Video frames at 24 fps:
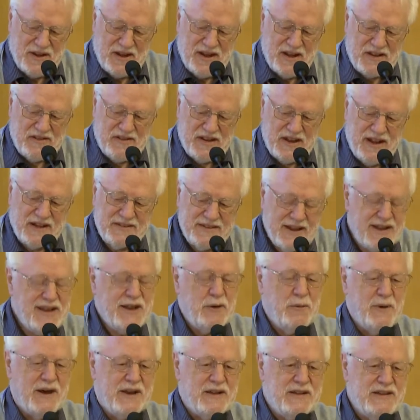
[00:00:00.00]
said, I'll tell
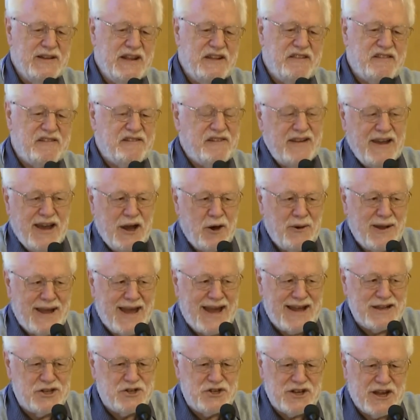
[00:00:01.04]
you what, let's see how
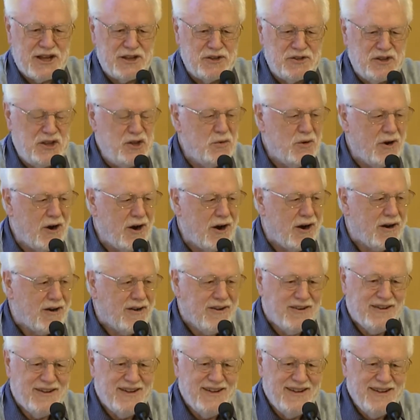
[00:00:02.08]
agile you
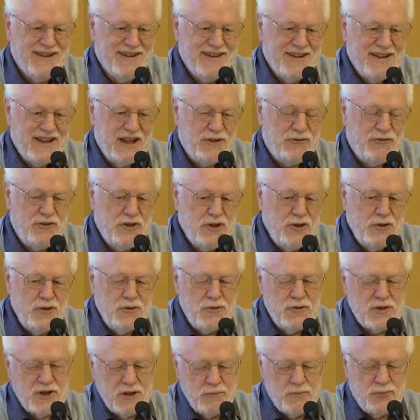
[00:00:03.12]
are. If
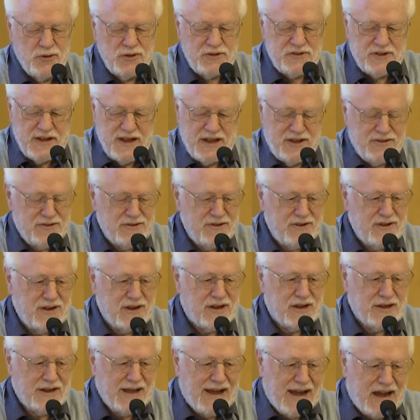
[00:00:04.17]
you can put together a
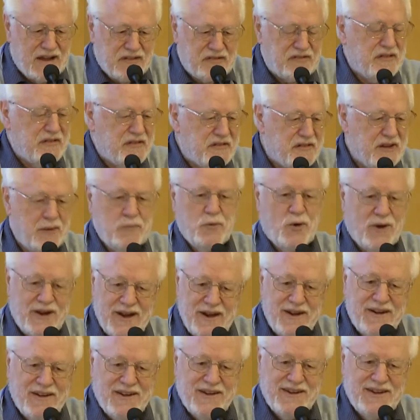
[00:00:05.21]
class
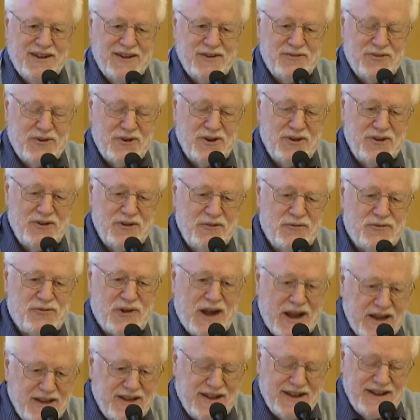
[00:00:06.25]
somewhere for
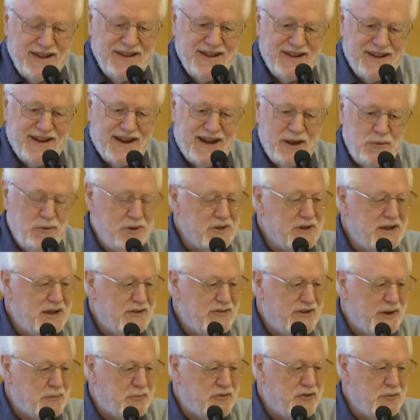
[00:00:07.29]
Friday, I will
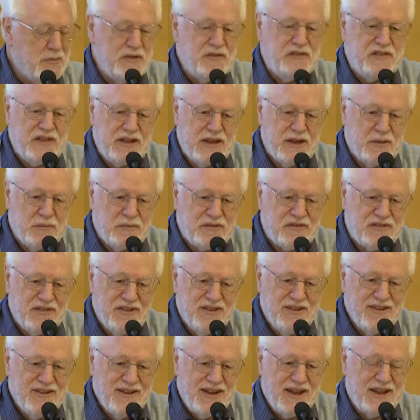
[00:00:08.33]
give up the museums
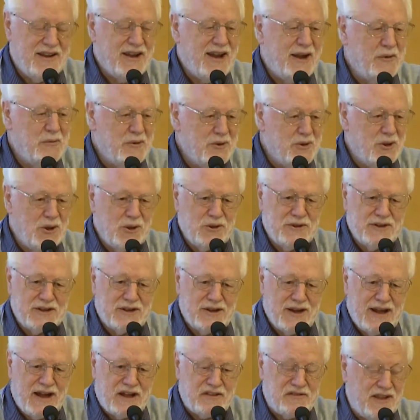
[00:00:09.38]
and I will hold a
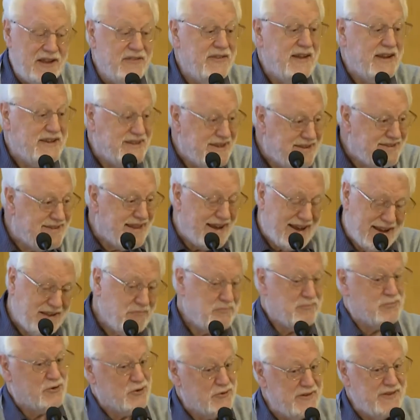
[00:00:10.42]
class. And they did
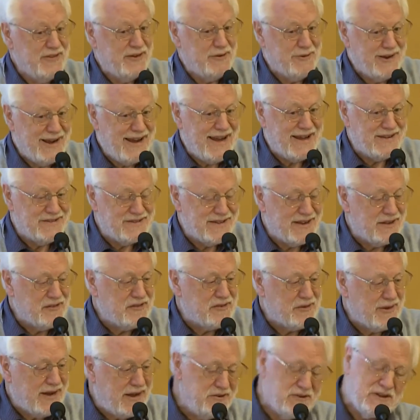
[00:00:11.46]
that, proving they were agile,
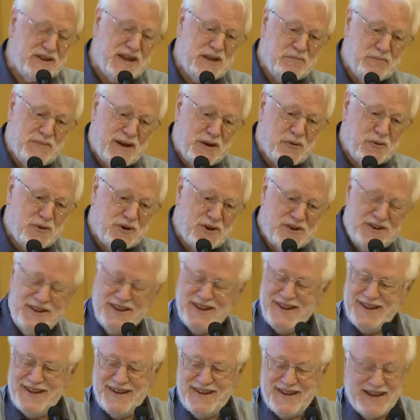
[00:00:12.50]
so I had to keep my word.
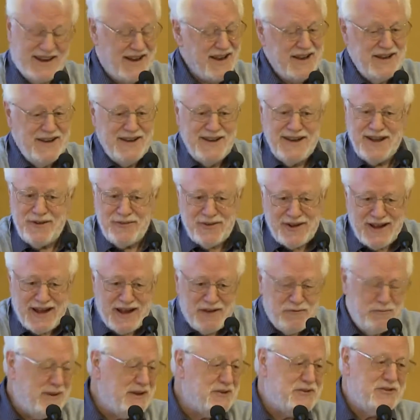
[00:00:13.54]
And I never
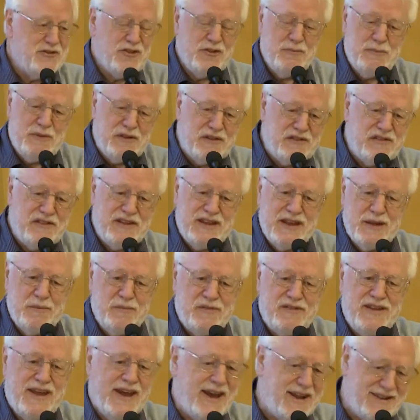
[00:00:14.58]
have been to the
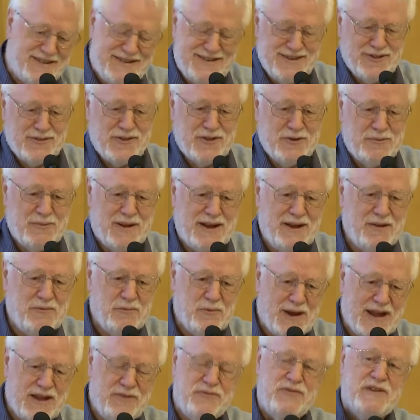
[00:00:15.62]
museums yet, although my
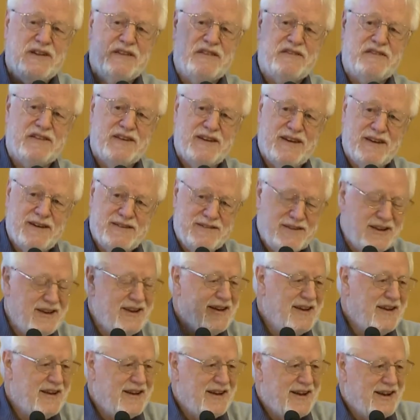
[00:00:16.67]
wife does
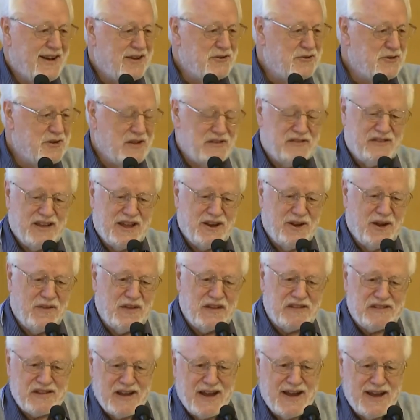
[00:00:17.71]
that on
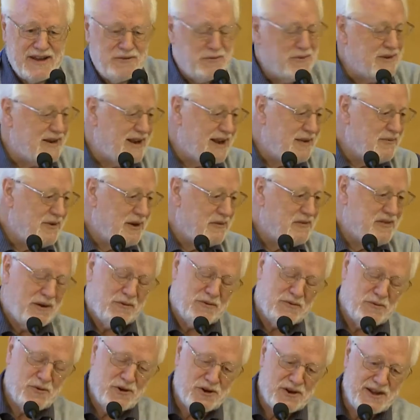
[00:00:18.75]
the side when I was
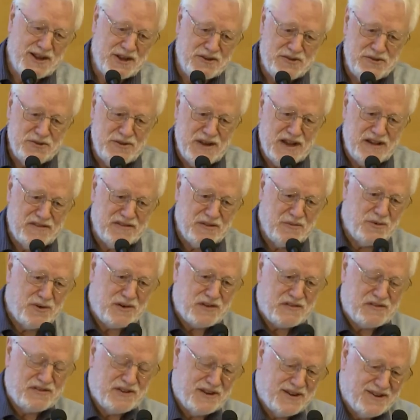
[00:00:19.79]
out working 2 days in
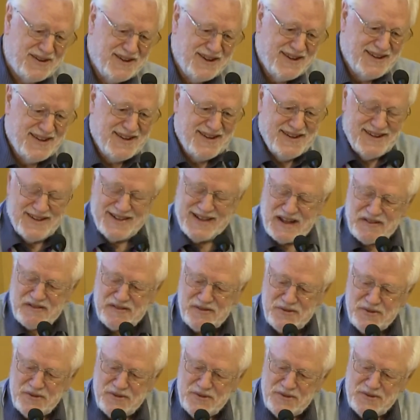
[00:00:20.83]
Warsaw, last
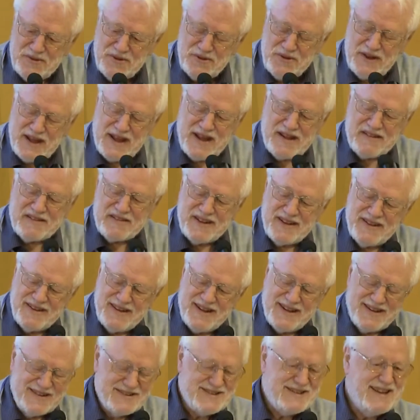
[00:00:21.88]
two days, and
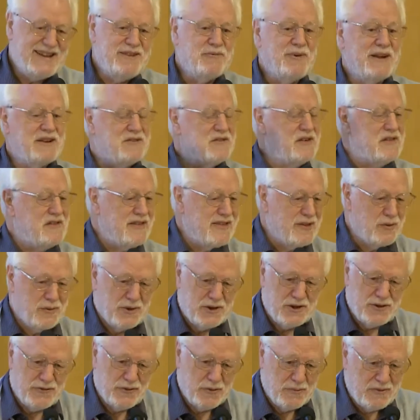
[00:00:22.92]
then she went to see the
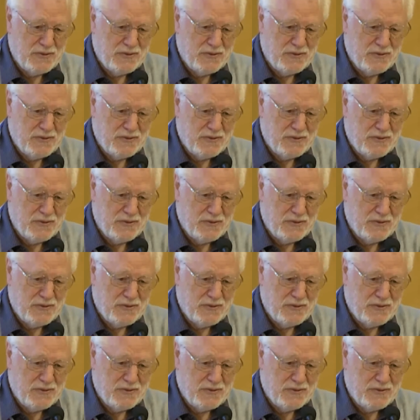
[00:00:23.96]
wonderful